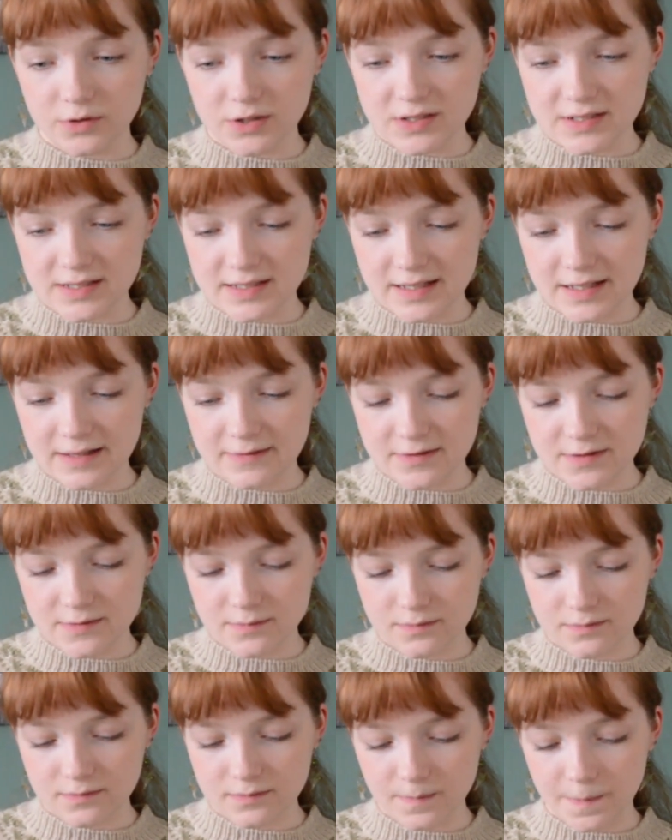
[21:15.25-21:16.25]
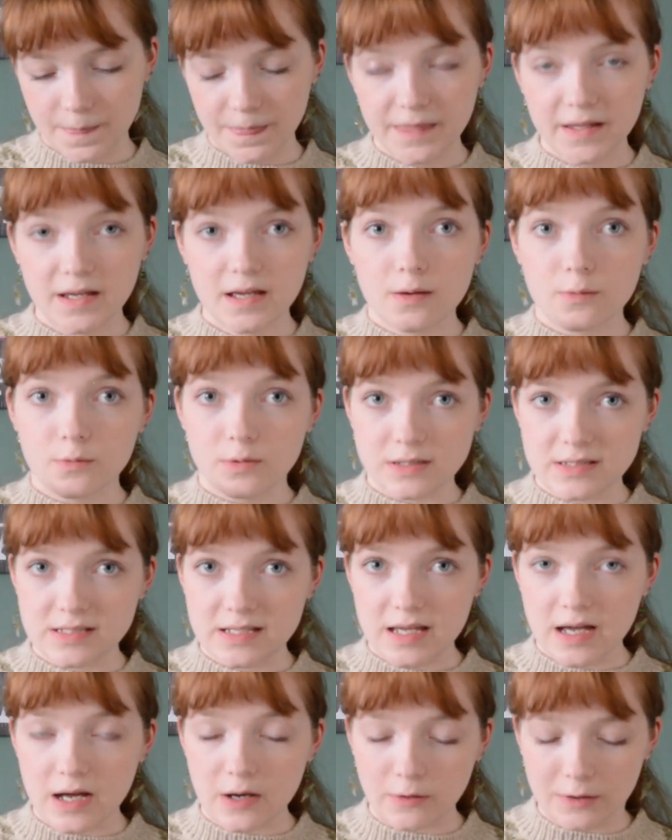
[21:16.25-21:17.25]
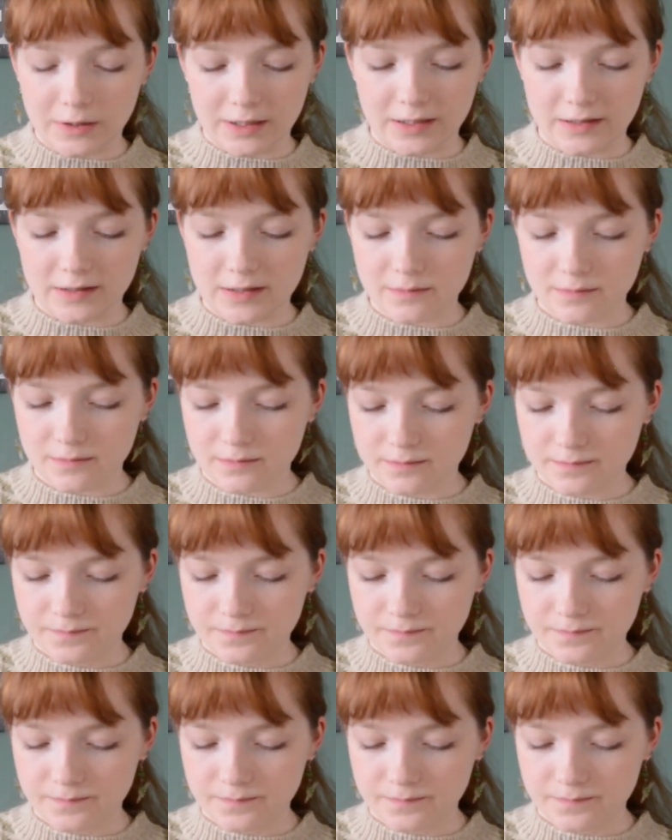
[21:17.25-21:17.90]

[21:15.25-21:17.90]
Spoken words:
the sleeves. We'll see how I like them.